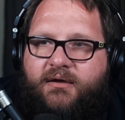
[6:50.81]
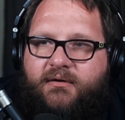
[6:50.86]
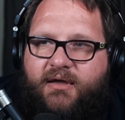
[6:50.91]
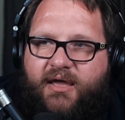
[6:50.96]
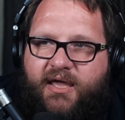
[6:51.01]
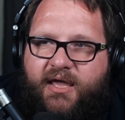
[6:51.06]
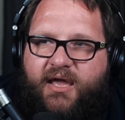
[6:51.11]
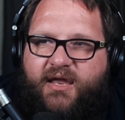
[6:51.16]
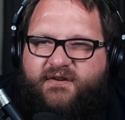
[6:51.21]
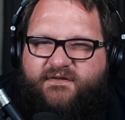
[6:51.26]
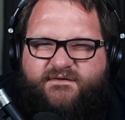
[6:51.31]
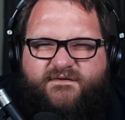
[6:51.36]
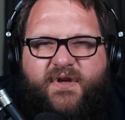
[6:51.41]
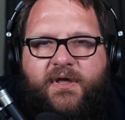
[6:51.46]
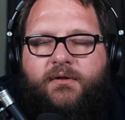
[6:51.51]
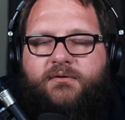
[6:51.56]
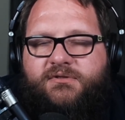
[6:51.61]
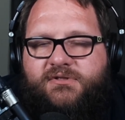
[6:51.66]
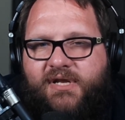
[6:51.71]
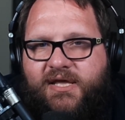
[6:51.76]
it
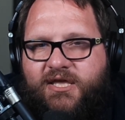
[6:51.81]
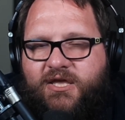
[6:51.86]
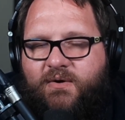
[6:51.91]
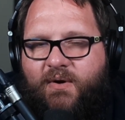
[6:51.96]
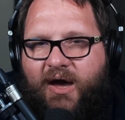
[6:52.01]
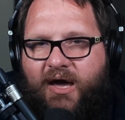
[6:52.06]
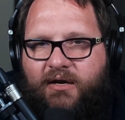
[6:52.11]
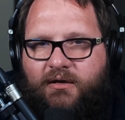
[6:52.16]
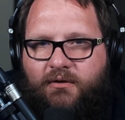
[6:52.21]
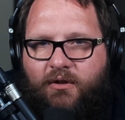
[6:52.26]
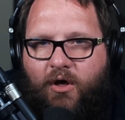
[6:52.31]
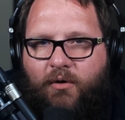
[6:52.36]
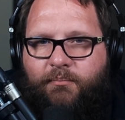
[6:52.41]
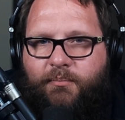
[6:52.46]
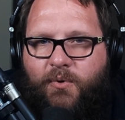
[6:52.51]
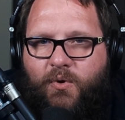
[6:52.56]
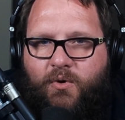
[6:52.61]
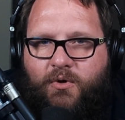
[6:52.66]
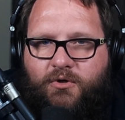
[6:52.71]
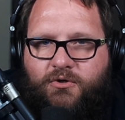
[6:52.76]
feels like you had a lot
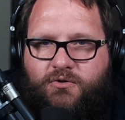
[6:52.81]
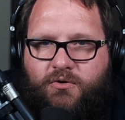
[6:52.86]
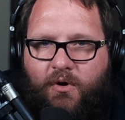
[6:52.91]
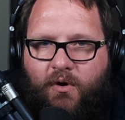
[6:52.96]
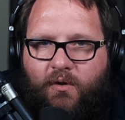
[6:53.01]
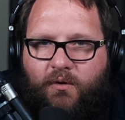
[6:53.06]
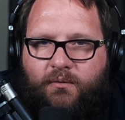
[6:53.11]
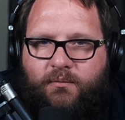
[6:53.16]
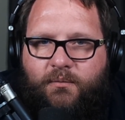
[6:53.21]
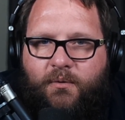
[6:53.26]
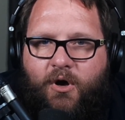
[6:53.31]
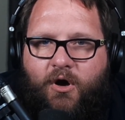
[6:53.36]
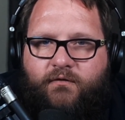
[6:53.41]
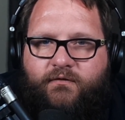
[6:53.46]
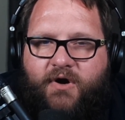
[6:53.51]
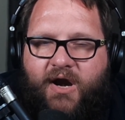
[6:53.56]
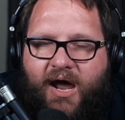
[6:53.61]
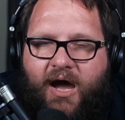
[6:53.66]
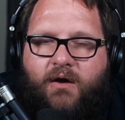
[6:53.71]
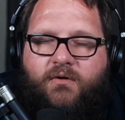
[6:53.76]
more control
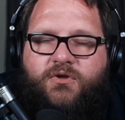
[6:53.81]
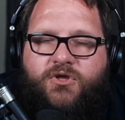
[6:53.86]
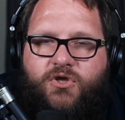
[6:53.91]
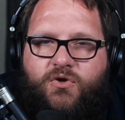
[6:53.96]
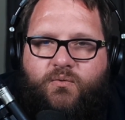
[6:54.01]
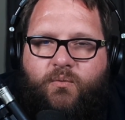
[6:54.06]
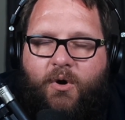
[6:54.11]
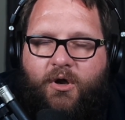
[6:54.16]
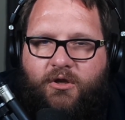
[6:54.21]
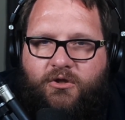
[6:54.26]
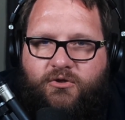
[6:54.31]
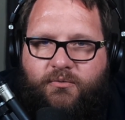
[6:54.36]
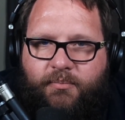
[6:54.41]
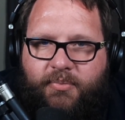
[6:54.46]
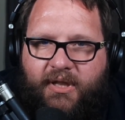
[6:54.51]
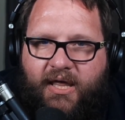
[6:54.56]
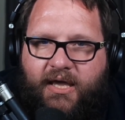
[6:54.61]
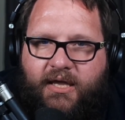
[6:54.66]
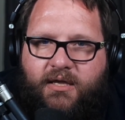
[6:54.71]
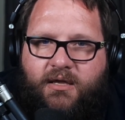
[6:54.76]
over how you wanted to
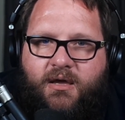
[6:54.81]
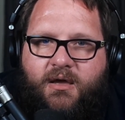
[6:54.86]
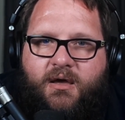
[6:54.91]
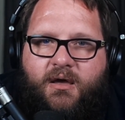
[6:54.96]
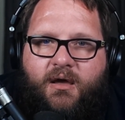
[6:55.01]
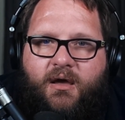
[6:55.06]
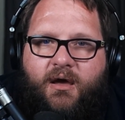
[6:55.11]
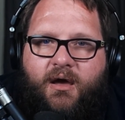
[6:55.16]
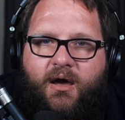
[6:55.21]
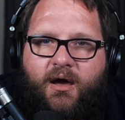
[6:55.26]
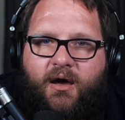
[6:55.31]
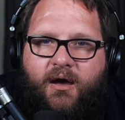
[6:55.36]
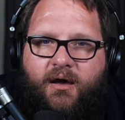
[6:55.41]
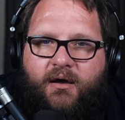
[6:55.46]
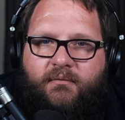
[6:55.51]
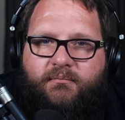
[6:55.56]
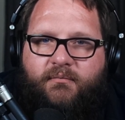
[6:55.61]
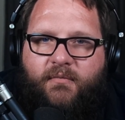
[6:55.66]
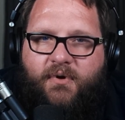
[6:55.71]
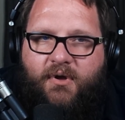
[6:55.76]
play
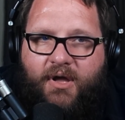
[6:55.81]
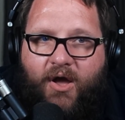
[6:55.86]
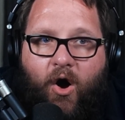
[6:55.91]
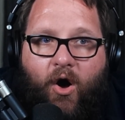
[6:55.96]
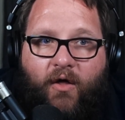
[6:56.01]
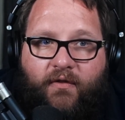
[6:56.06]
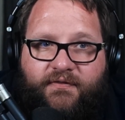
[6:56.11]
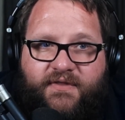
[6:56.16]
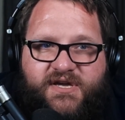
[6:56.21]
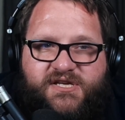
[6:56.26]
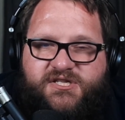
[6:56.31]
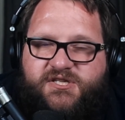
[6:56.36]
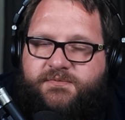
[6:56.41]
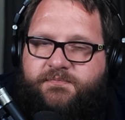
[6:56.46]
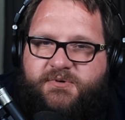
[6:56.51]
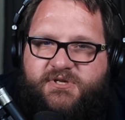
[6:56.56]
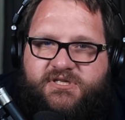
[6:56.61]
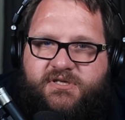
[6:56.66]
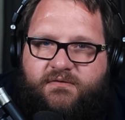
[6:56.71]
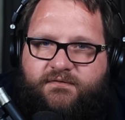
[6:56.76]
on this
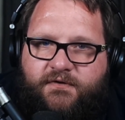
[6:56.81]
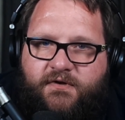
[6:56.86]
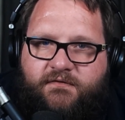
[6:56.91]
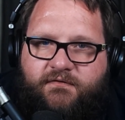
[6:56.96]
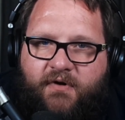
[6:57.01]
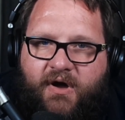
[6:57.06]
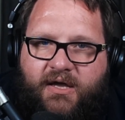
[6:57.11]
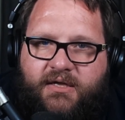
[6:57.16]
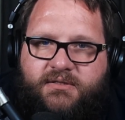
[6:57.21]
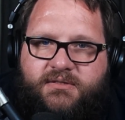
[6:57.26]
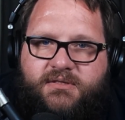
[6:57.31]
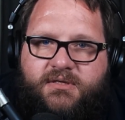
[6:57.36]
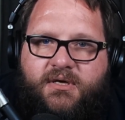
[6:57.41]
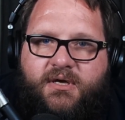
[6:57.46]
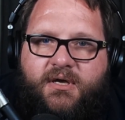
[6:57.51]
specific fight.